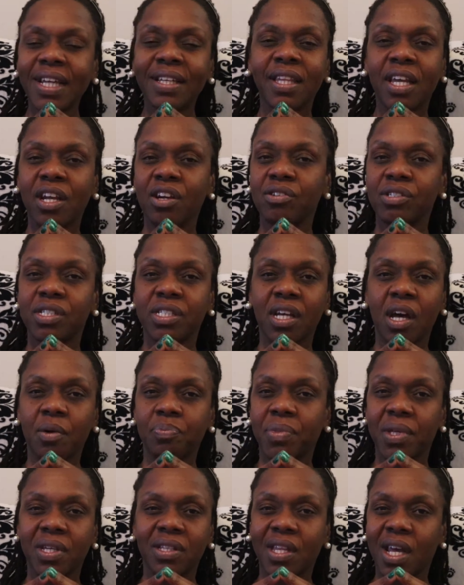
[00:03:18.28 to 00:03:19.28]
there's
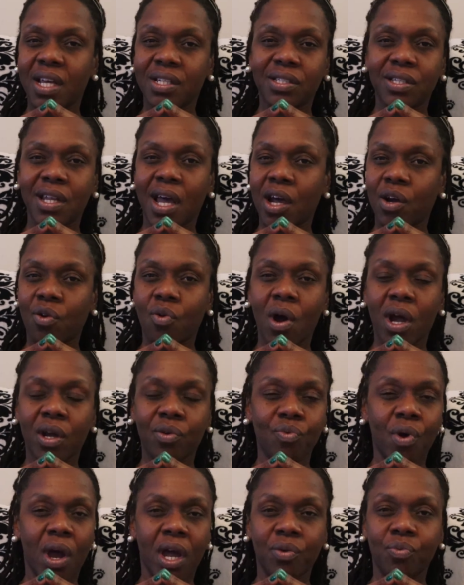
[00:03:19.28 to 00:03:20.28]
something that's not
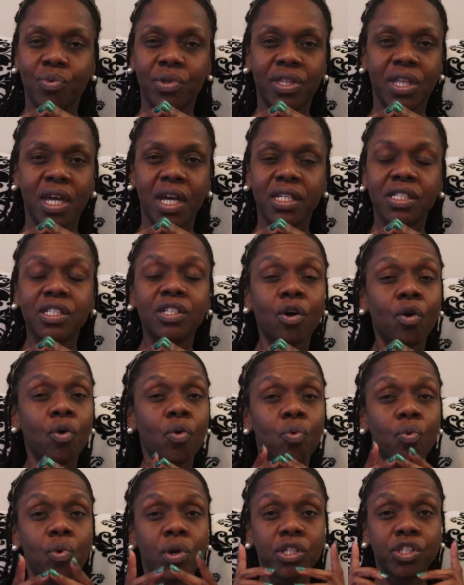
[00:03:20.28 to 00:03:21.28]
quite right with that.
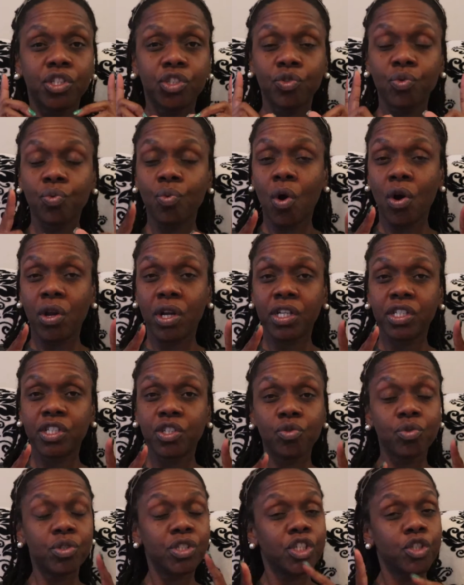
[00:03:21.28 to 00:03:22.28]
So what you want to
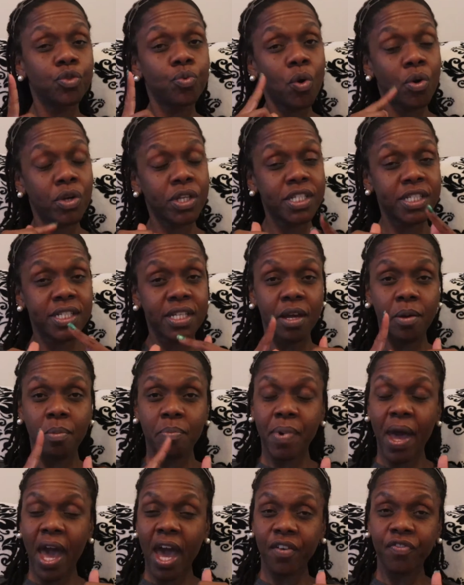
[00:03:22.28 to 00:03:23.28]
do is you want to
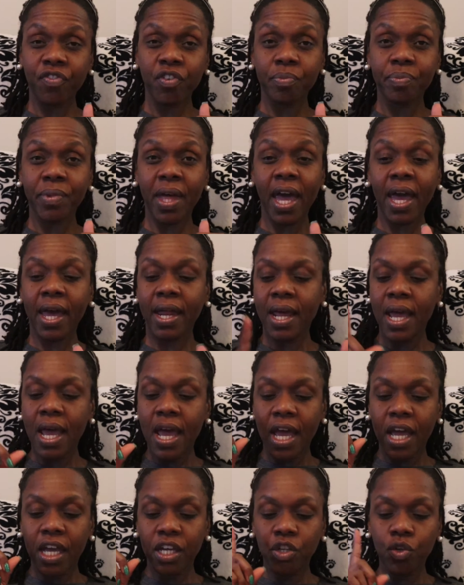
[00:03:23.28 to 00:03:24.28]
step back from that
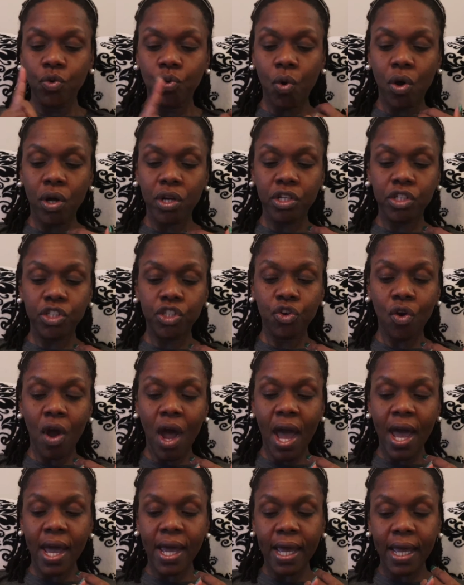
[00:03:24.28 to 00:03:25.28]
and you want to
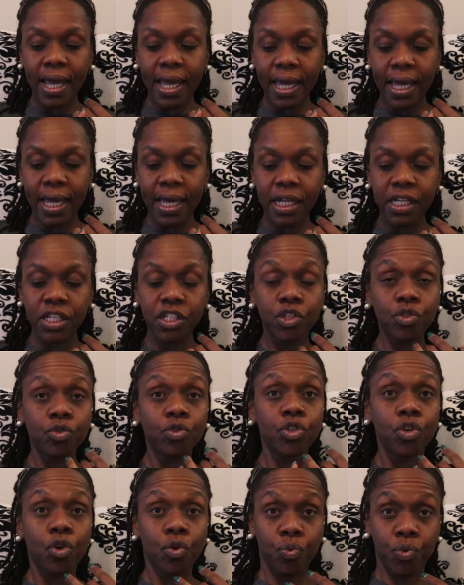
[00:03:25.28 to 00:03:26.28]
try and
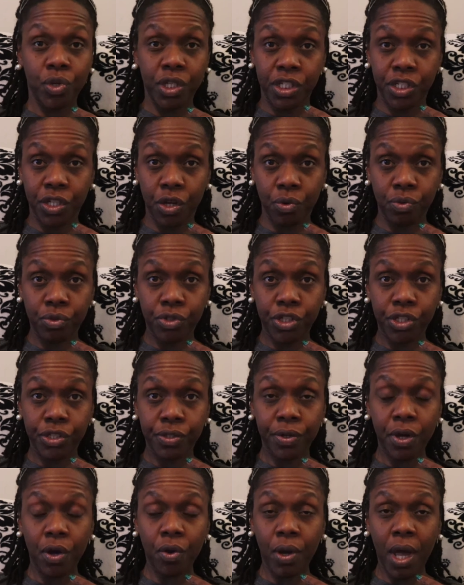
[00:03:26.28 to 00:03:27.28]
do your research.
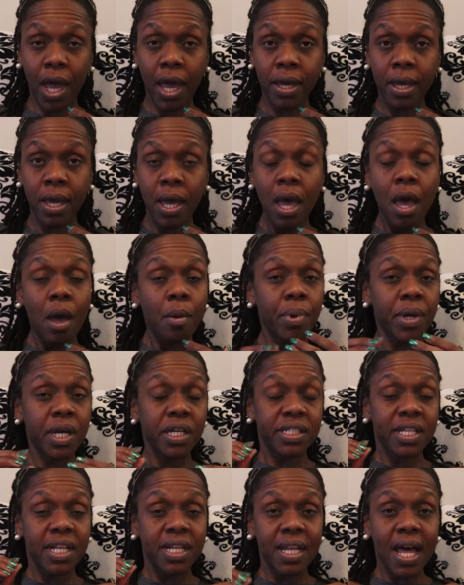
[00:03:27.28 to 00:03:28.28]
Okay?
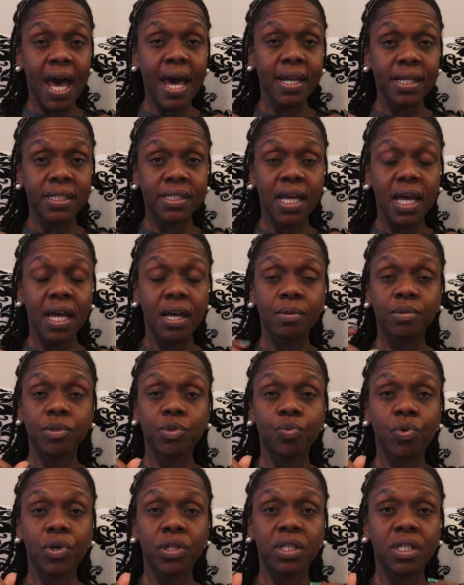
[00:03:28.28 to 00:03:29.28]
Because a lot of
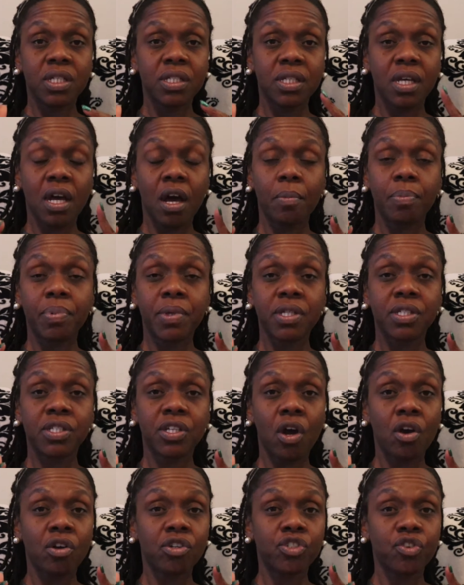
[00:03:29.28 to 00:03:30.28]
times what these
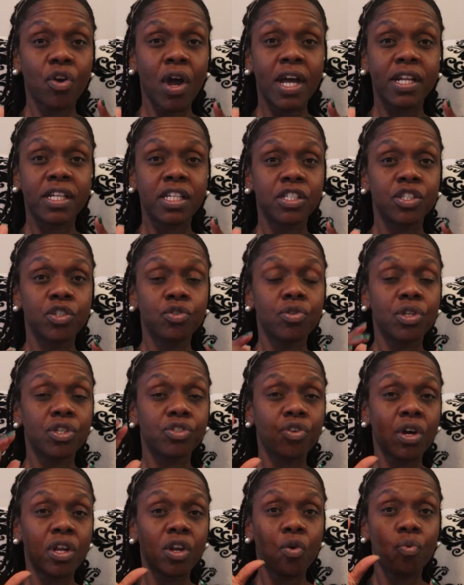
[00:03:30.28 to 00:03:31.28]
companies are trying to do,
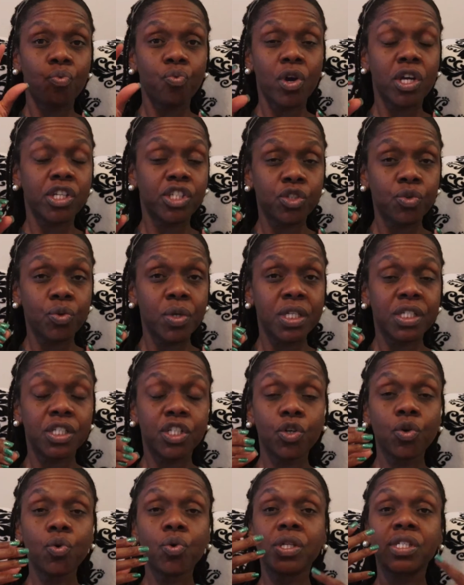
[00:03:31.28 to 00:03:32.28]
they're trying to rush you
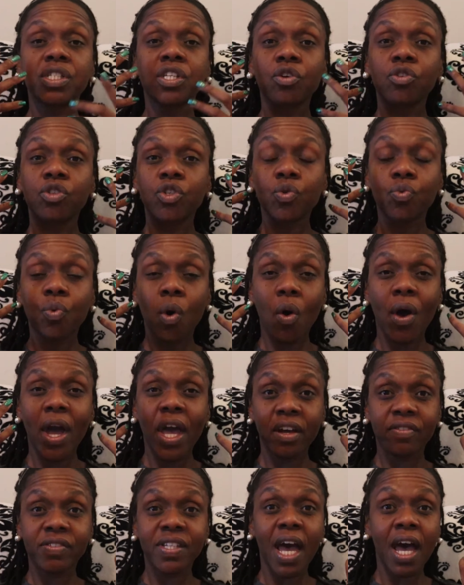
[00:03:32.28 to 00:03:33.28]
into it so you won't
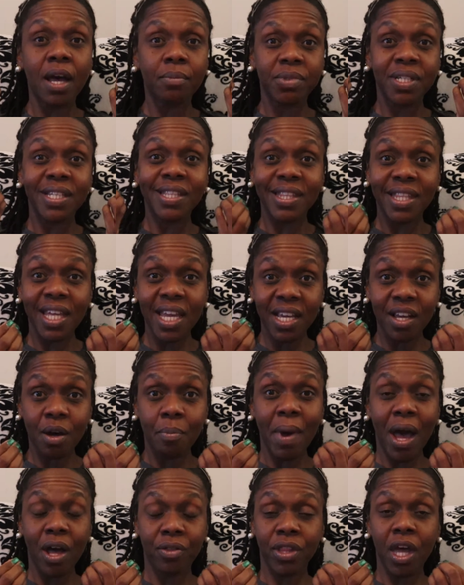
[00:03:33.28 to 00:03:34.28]
have time to think
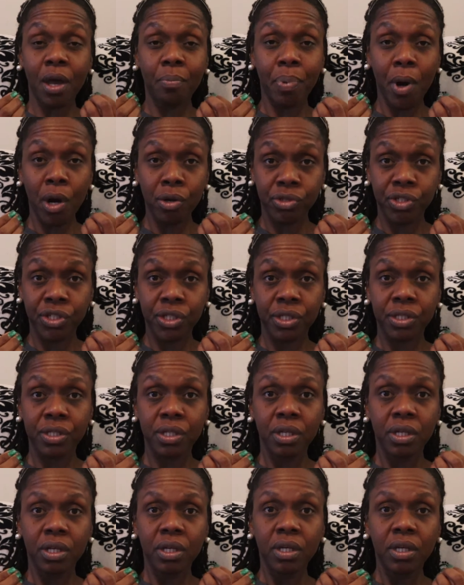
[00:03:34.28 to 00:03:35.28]
about that
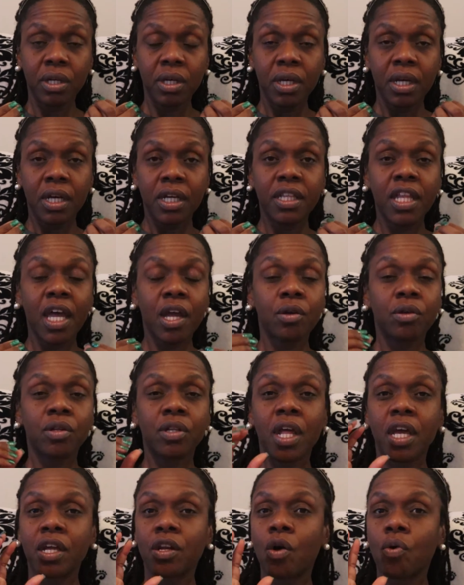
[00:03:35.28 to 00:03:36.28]
purchase.
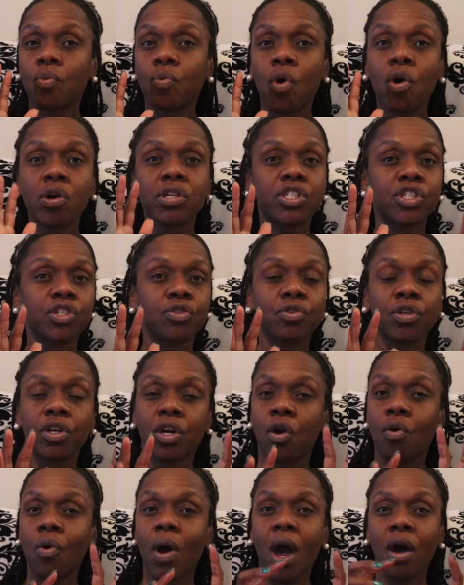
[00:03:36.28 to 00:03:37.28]
They don't want you to
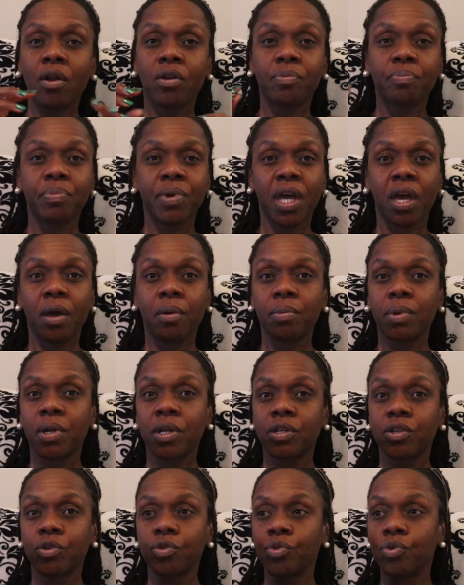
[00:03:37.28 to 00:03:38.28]
go out and be able
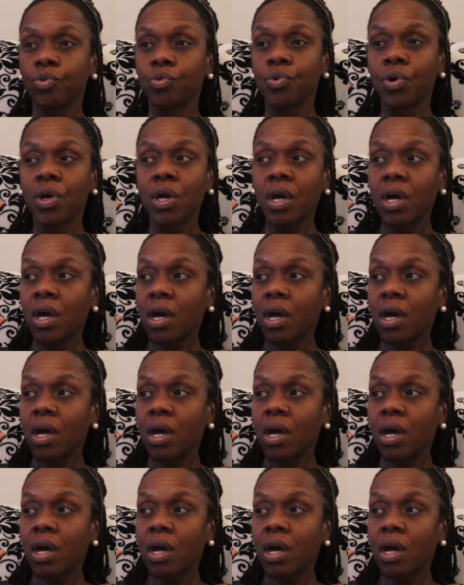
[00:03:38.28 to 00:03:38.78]
to do